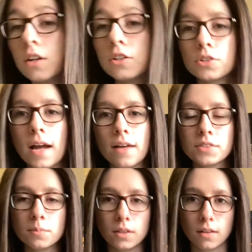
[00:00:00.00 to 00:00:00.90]
So I have
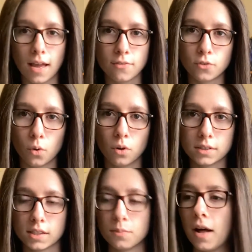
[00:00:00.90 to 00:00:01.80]
some life
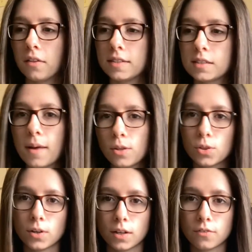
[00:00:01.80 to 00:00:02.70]
goals as well. This is my
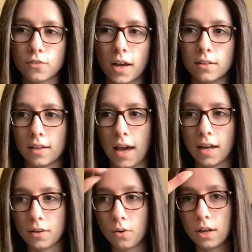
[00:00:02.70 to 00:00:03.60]
3rd final
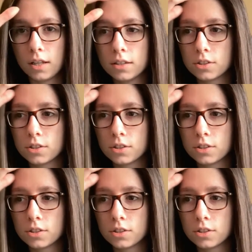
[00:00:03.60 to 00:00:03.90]
category.